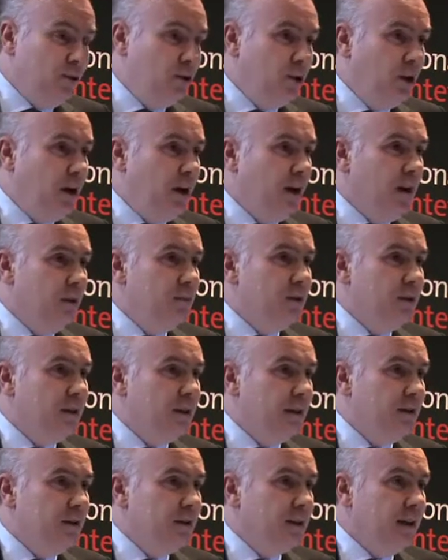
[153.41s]
jobs
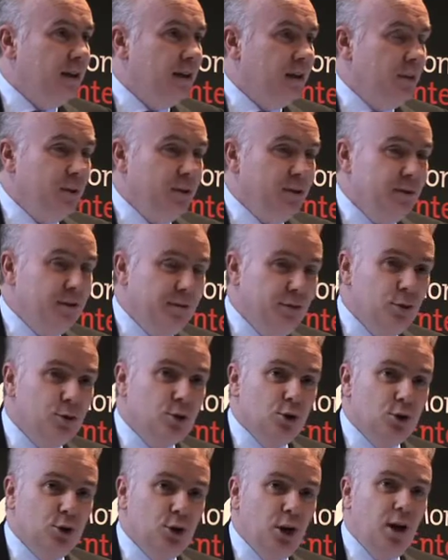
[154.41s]
and about the
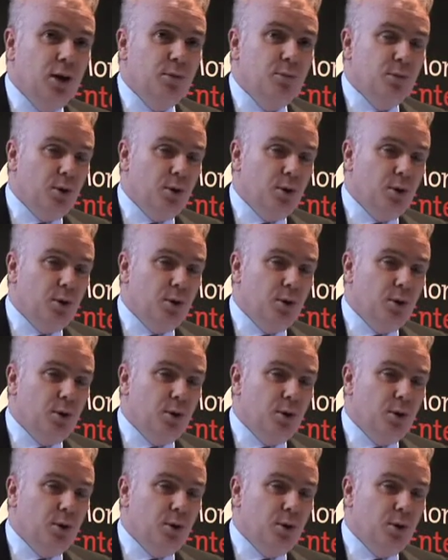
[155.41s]
Future Shock